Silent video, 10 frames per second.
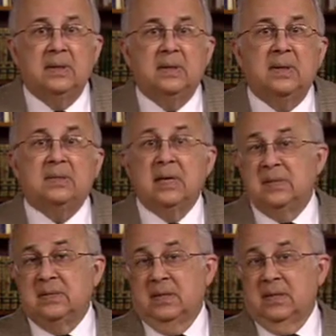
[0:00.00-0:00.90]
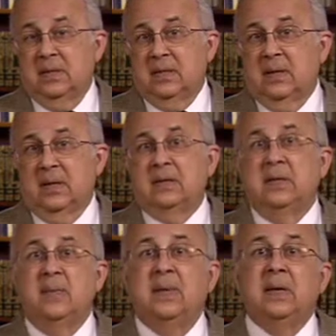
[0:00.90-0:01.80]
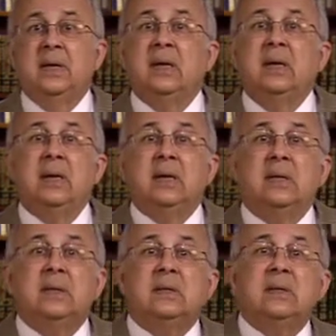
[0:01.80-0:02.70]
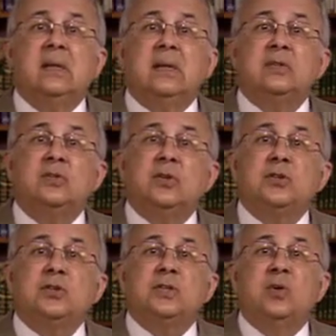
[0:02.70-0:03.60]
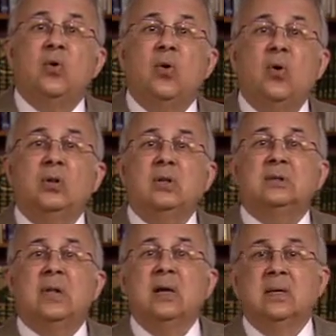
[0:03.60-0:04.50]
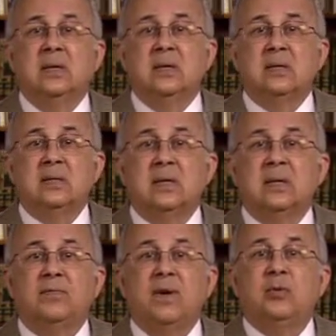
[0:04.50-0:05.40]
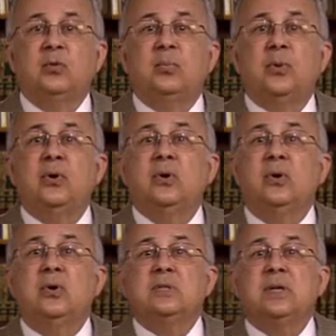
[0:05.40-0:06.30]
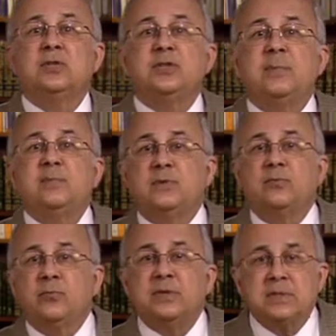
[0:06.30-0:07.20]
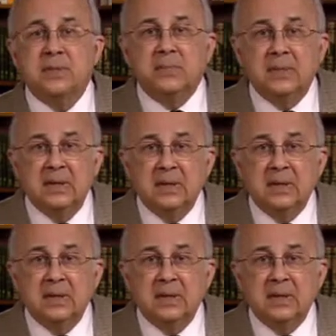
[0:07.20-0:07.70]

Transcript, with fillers: He says in the Khiradnameh that he researched in all the tongues and found pearls and gems of wisdom